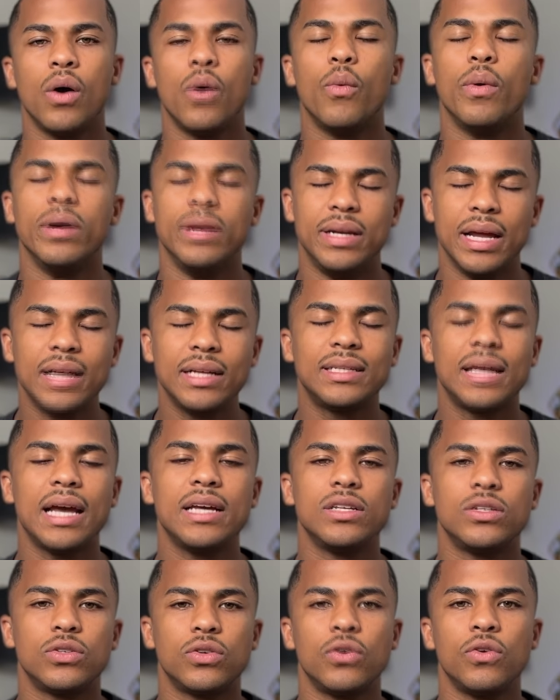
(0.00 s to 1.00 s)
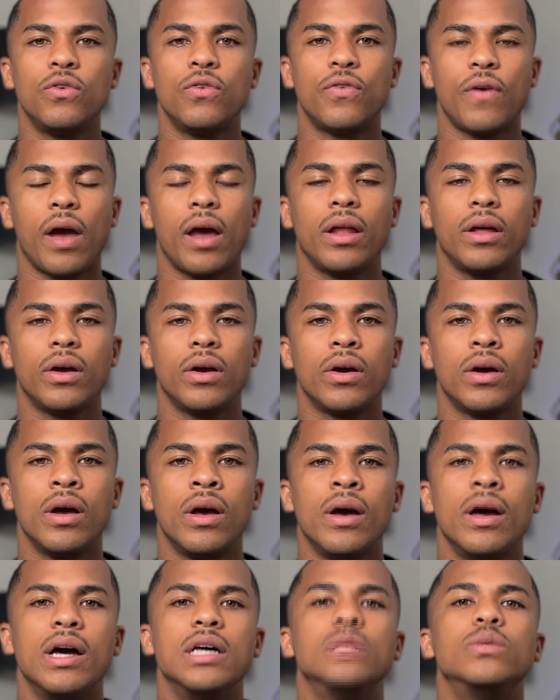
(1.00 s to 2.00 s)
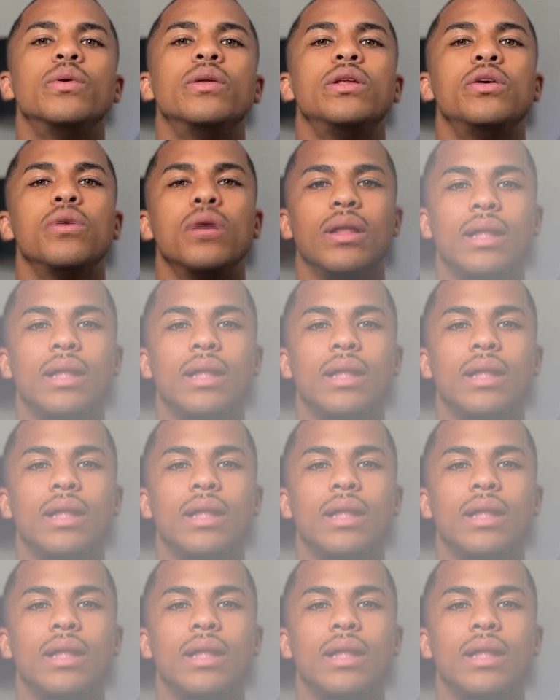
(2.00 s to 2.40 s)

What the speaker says: What dictates true failure is when you